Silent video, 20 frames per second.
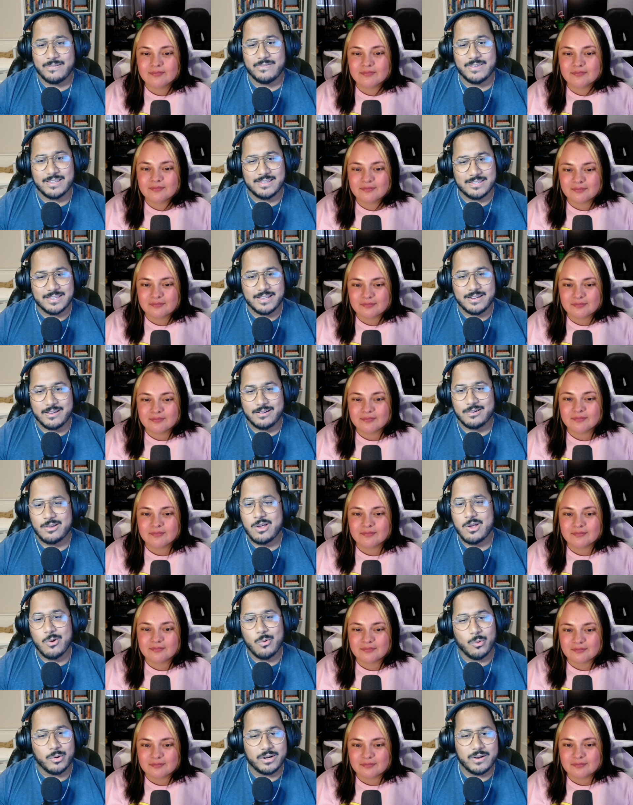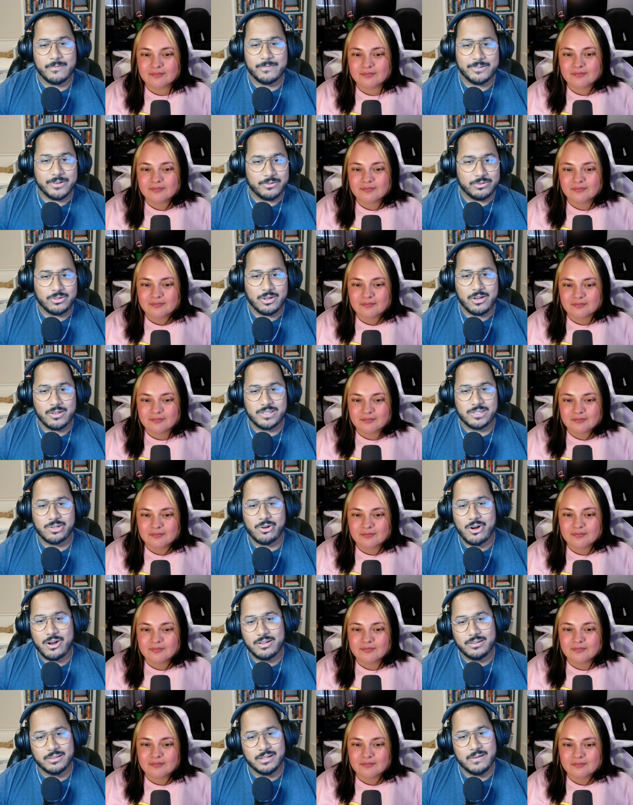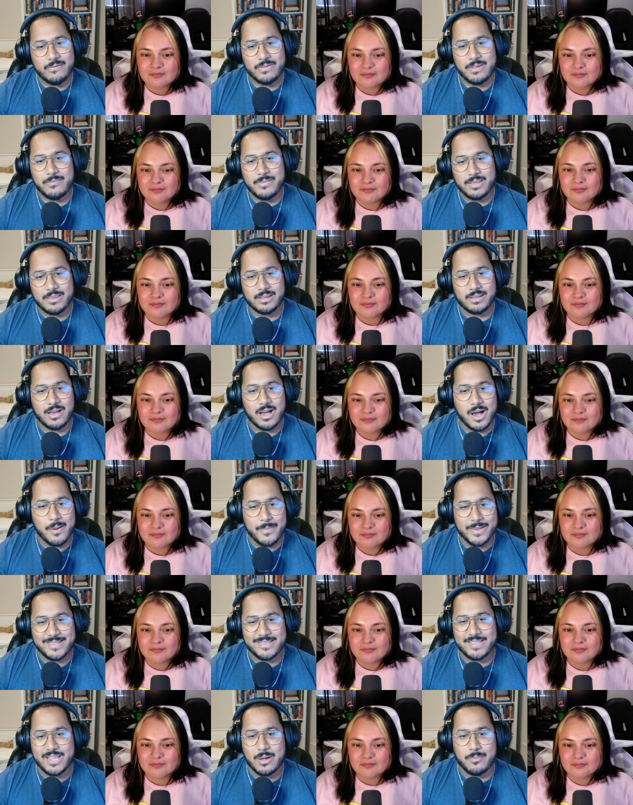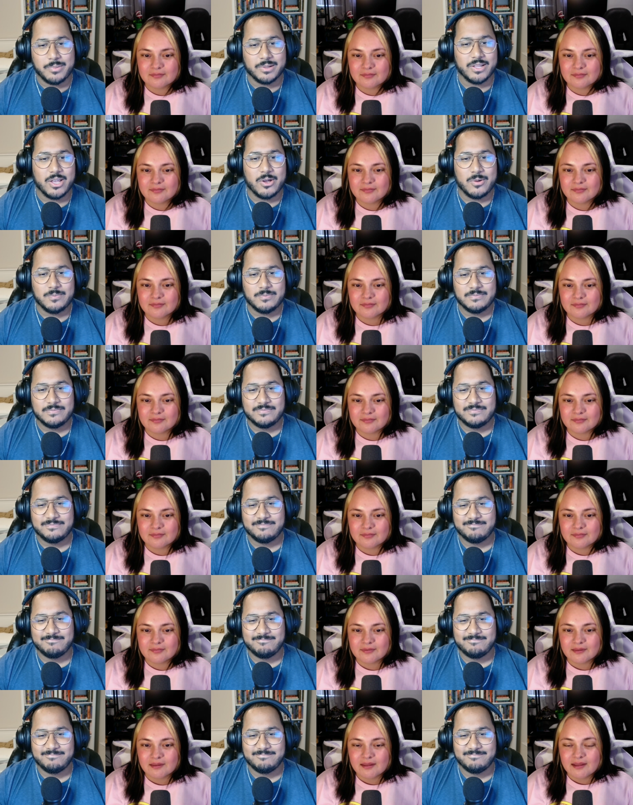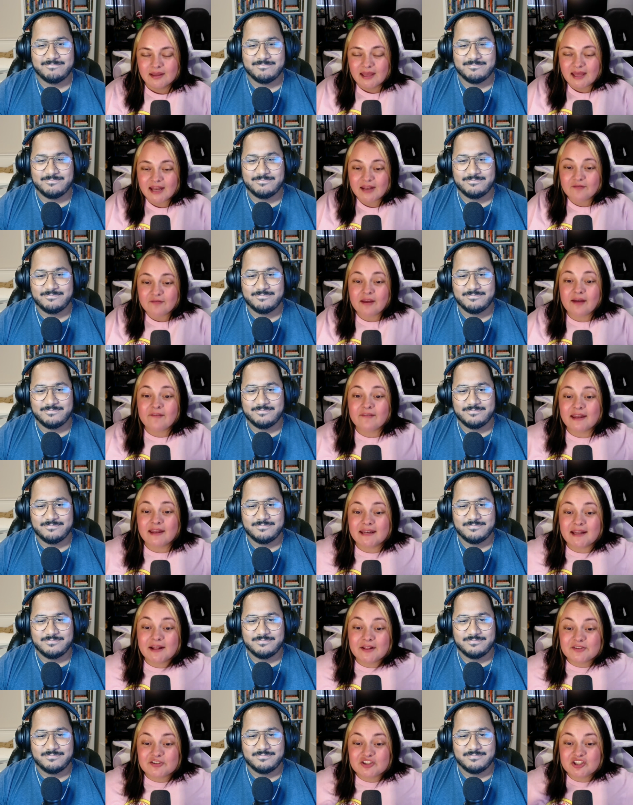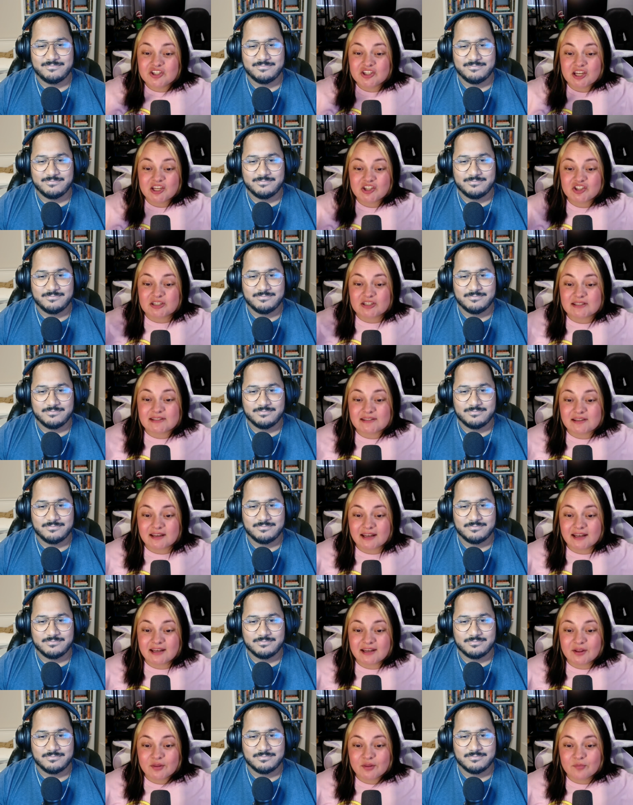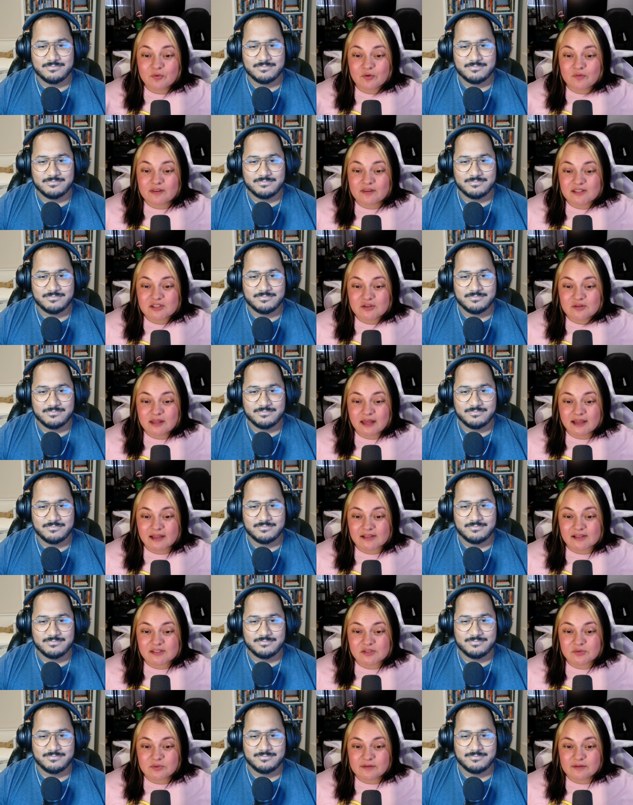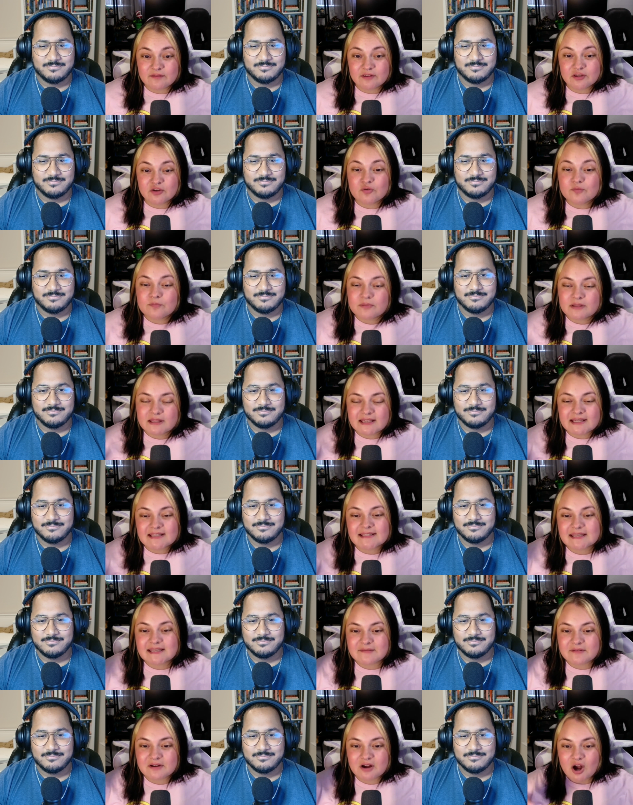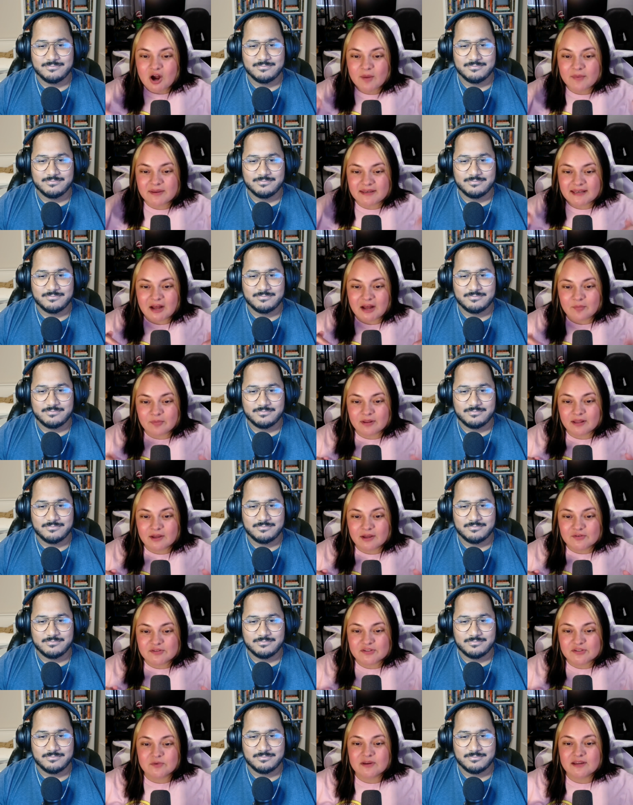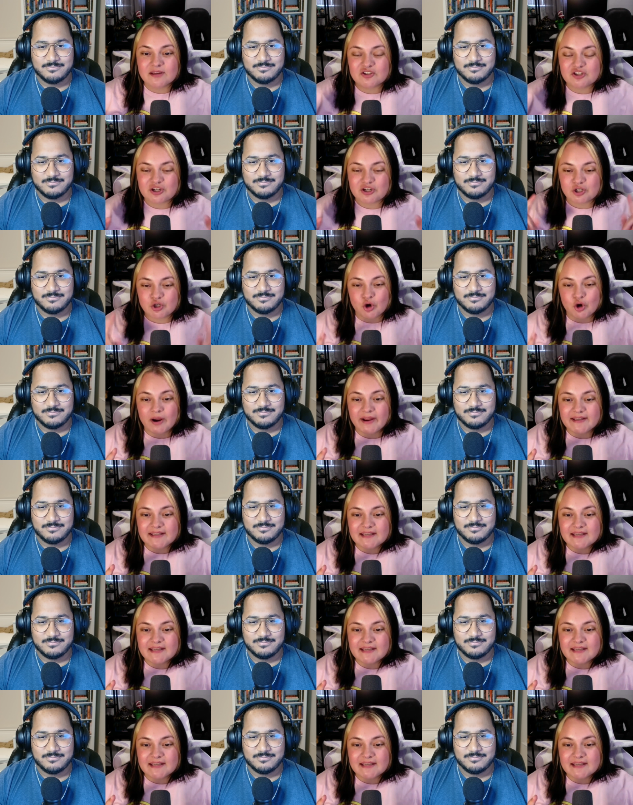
Speaker 1: you didn't, whatever your thoughts are, leave them in the comments down below.
Speaker 2: And if you have any other suggestions on any other movies you'd like us to review, please leave a comment down below so we can turn your